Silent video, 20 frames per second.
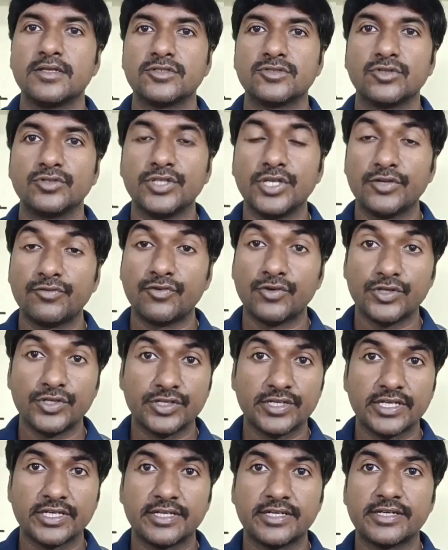So therefore
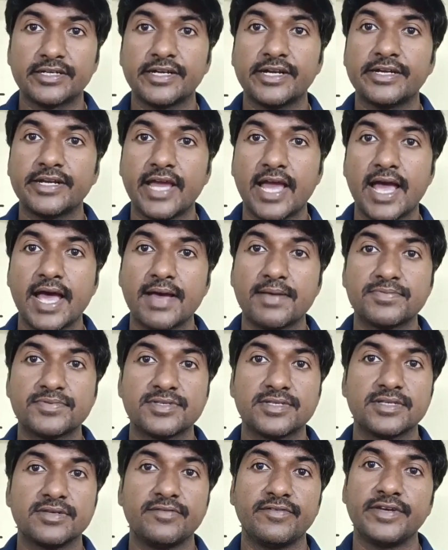you can create
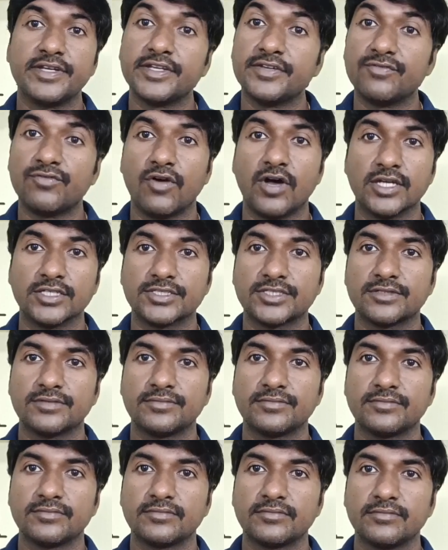apps very fast
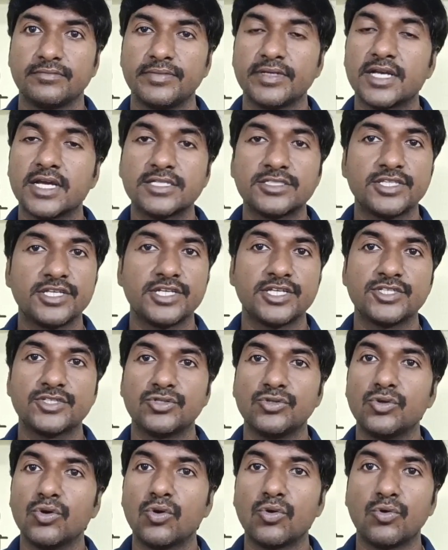because there
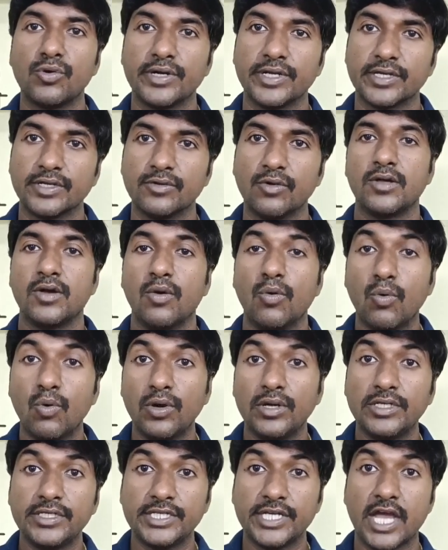is no coding.
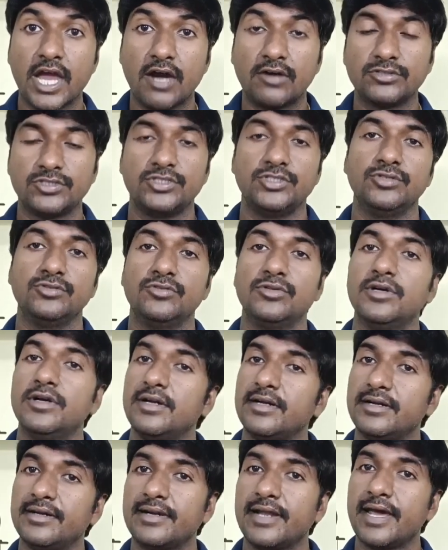Only you have to do
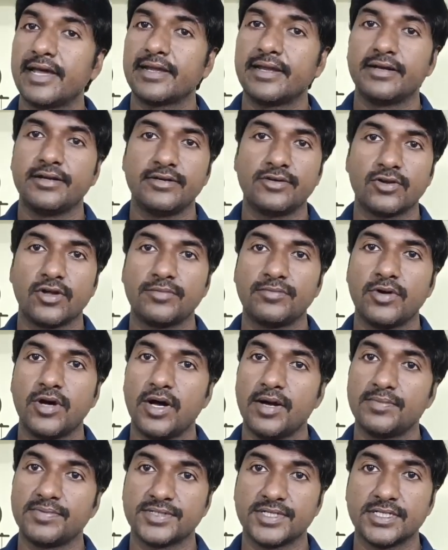drag and drop
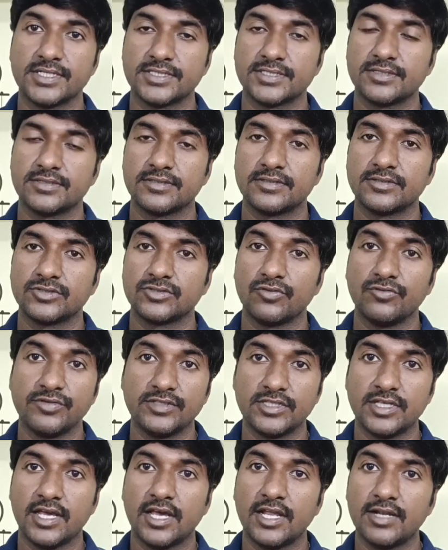options. So
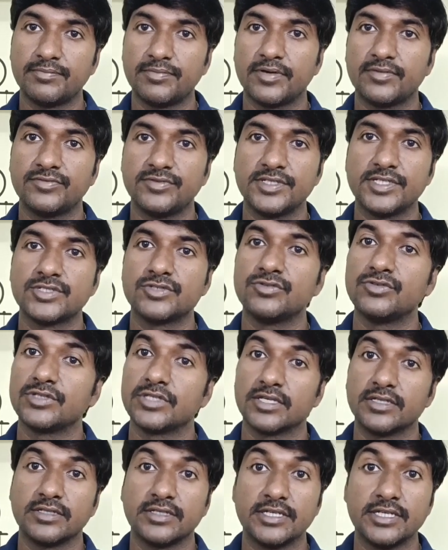with the help of this, you
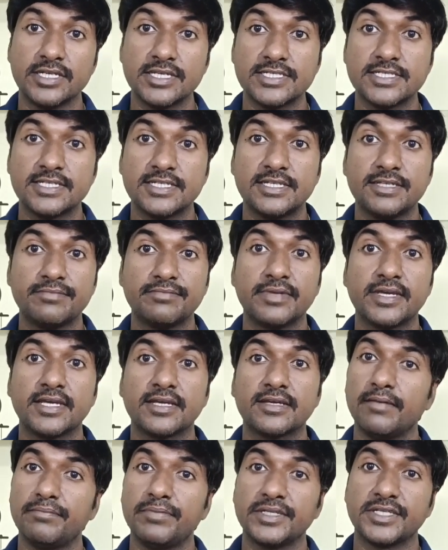can easily
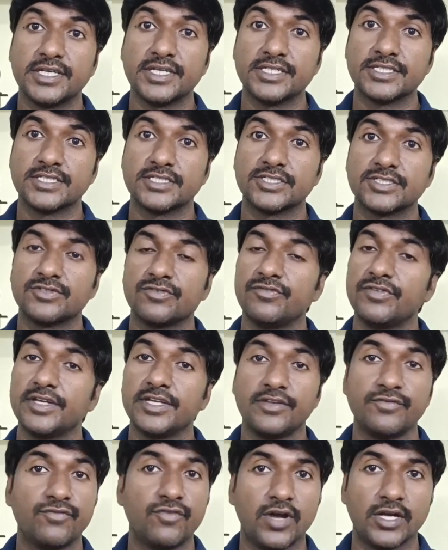make applications
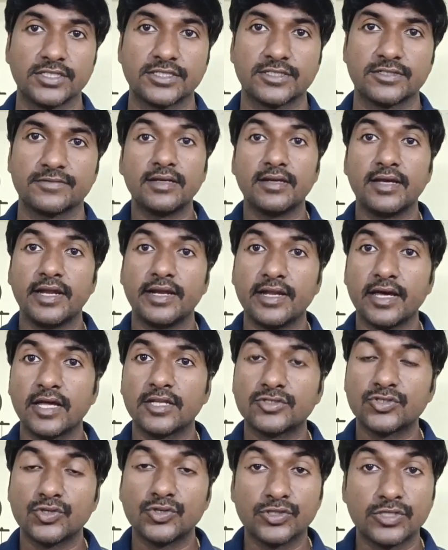very fast. And
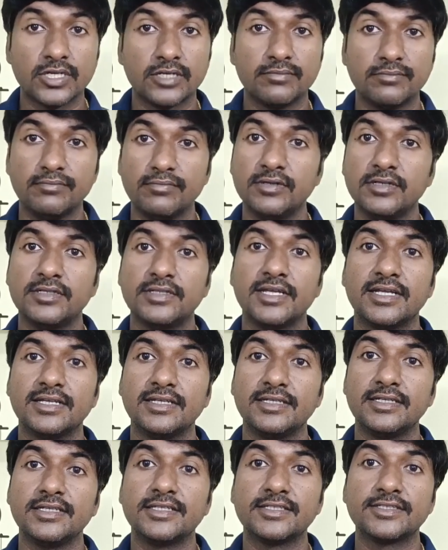also you can build the
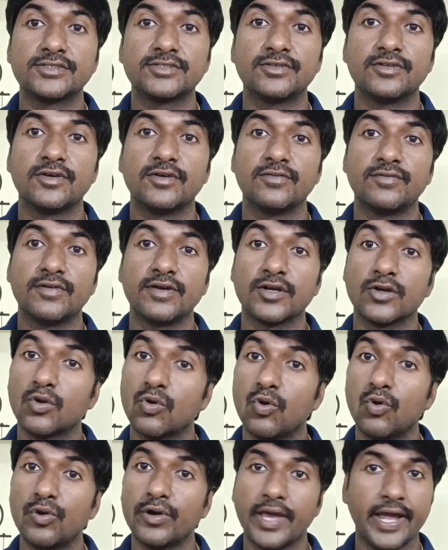links for
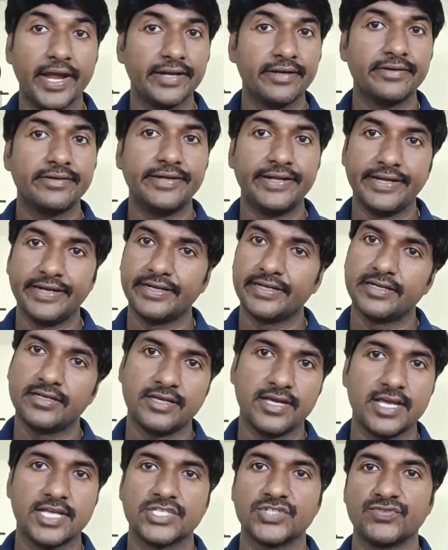code and
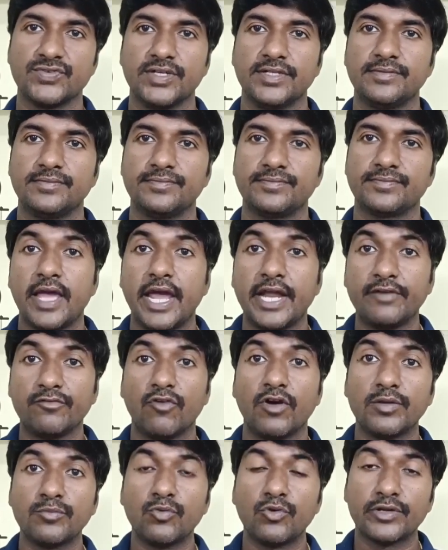data as well.
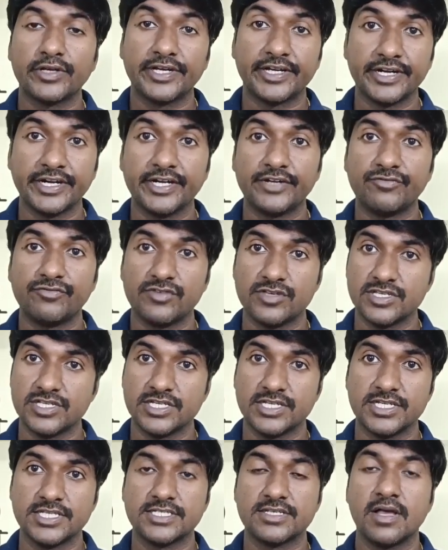And one more great
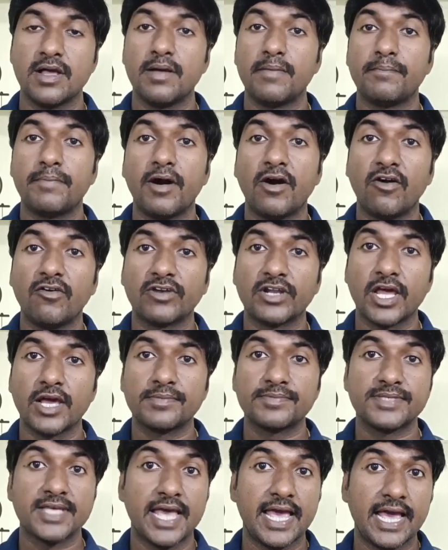feature is Power
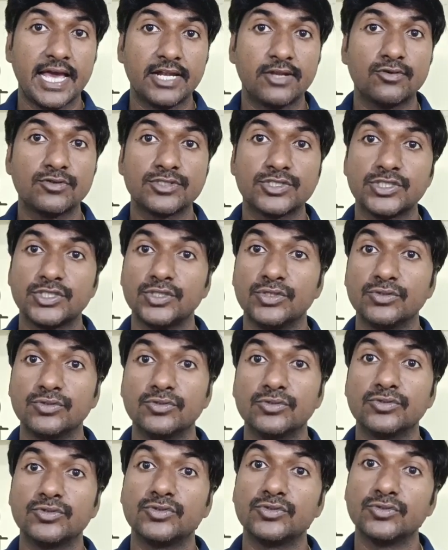Apps allows
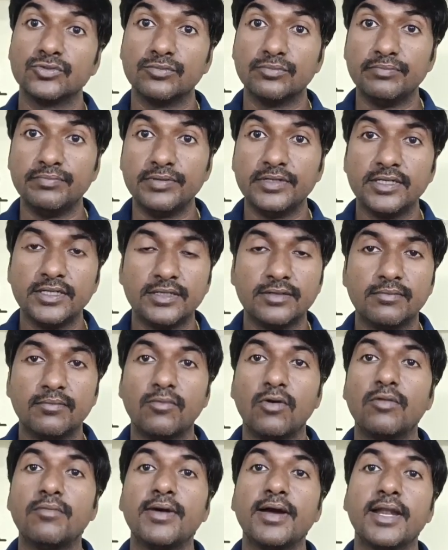you to build
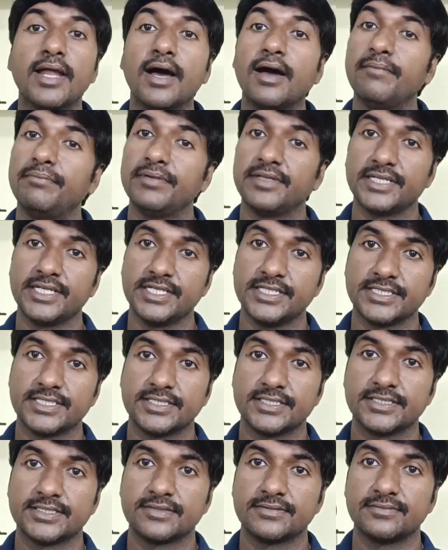mobile
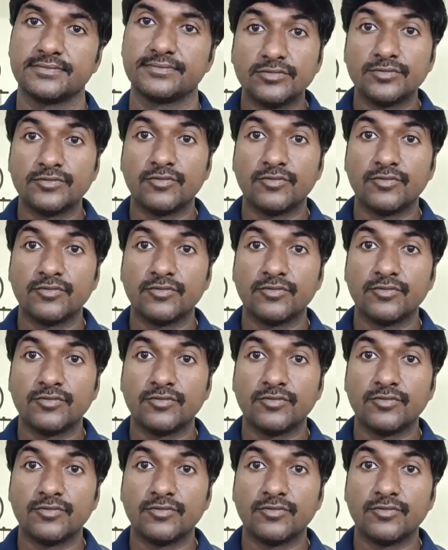applications.